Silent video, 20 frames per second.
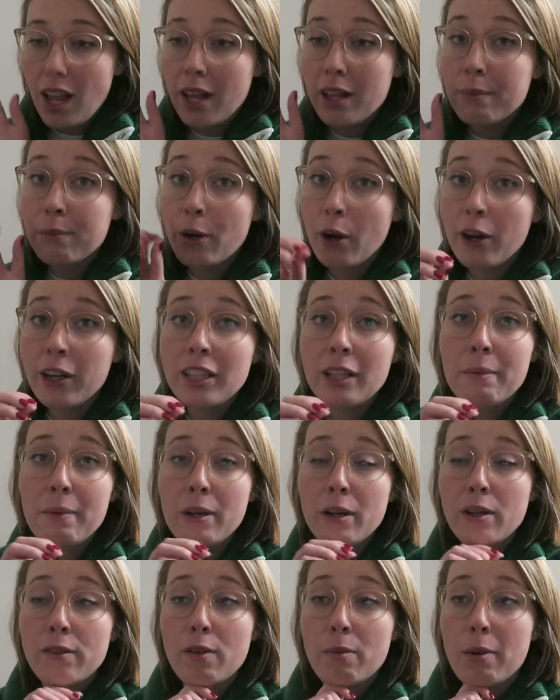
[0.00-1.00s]
I'm currently in the
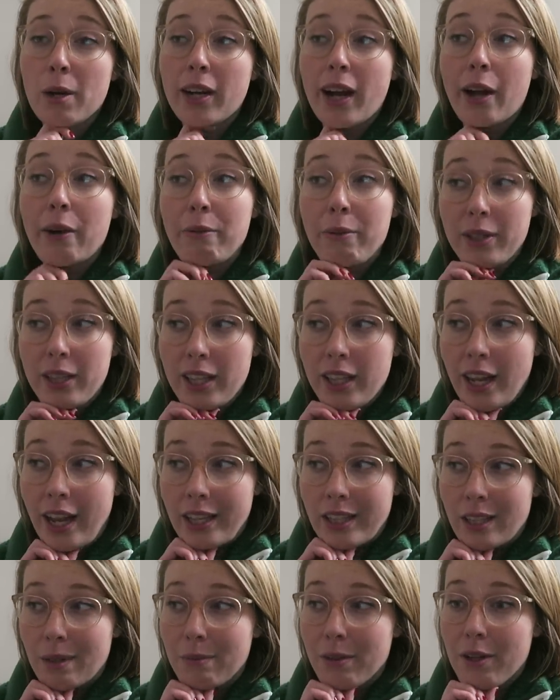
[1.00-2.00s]
middle of a book I really
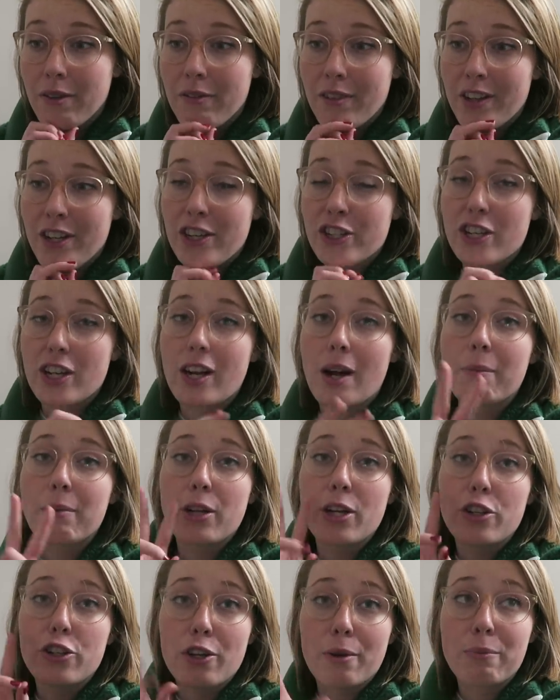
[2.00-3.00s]
like that I'm gonna finish and I'm
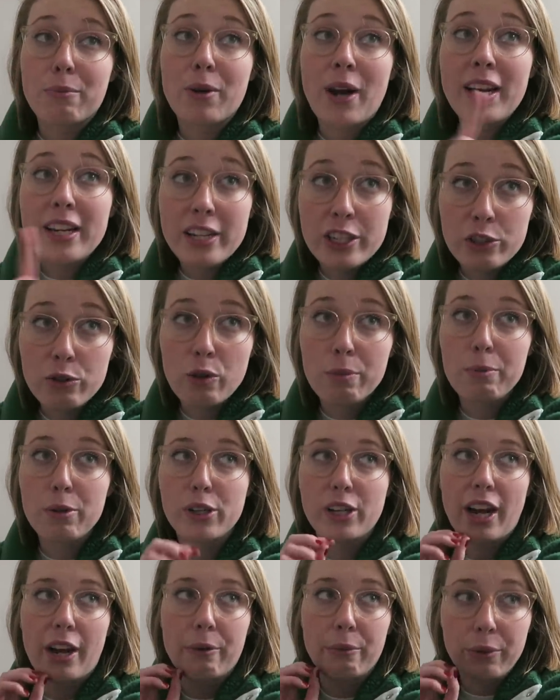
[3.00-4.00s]
gonna jump right into a
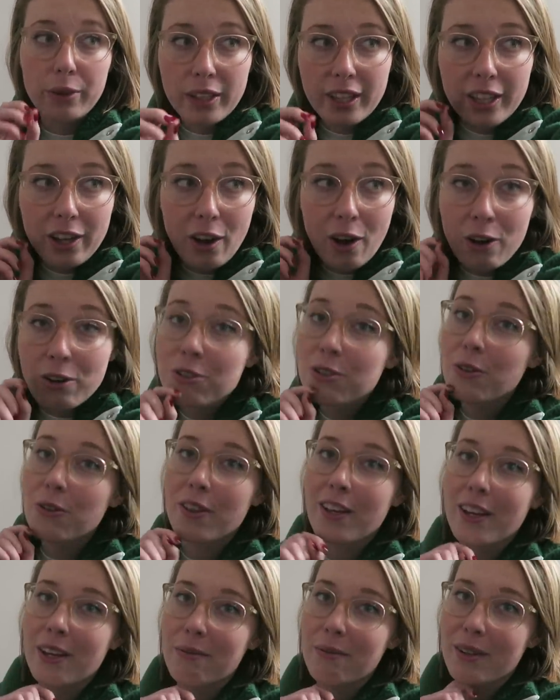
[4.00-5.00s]
book I really also
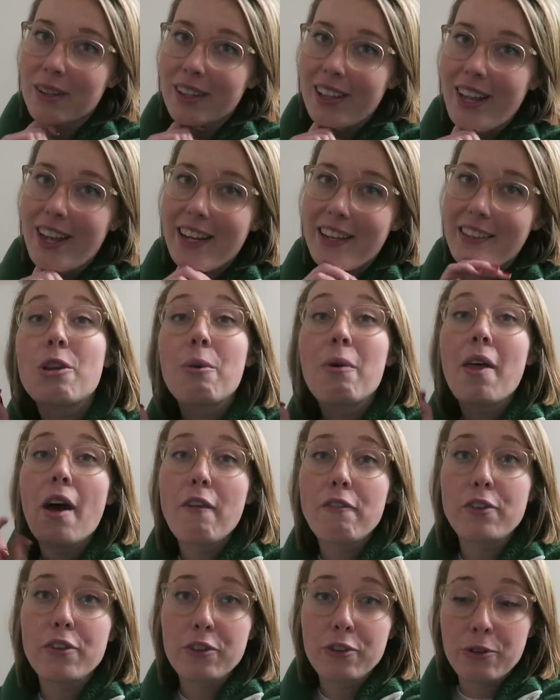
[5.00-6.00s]
think I'm gonna like. So
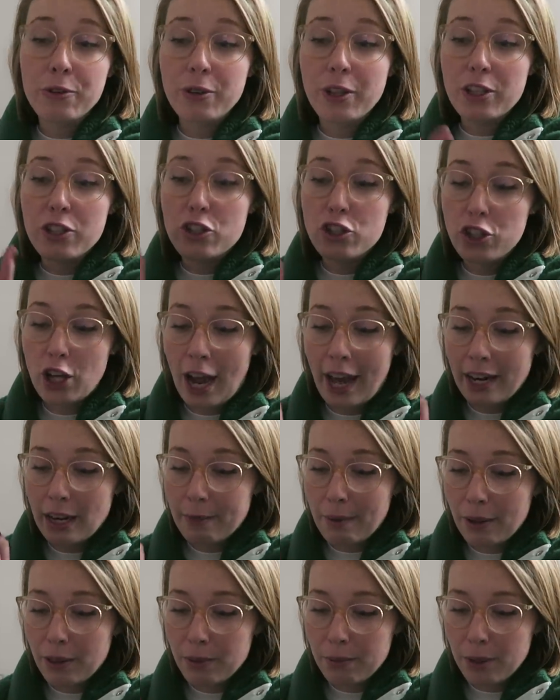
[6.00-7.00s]
without further ado, let's chat
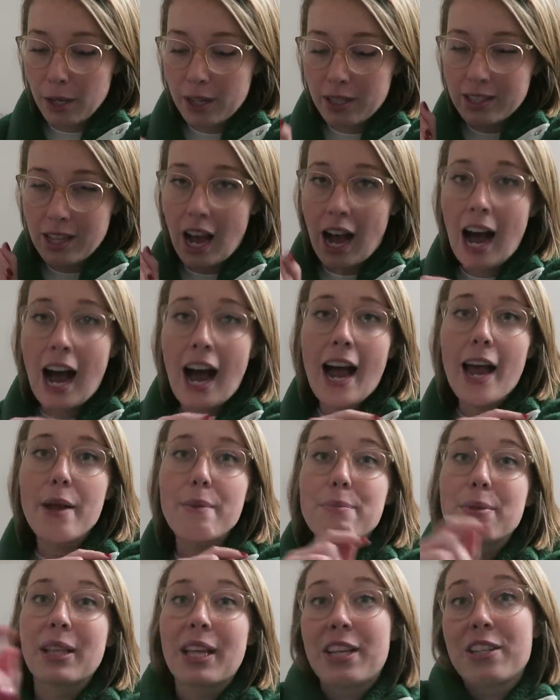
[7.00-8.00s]
about the books
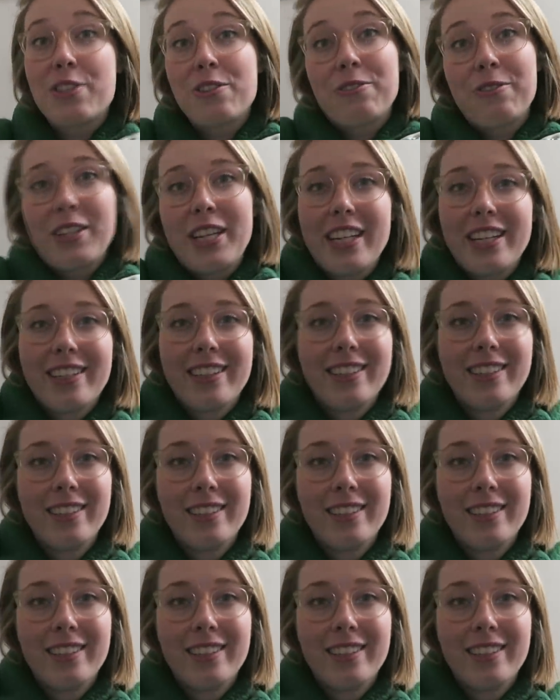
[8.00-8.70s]
I plan to read.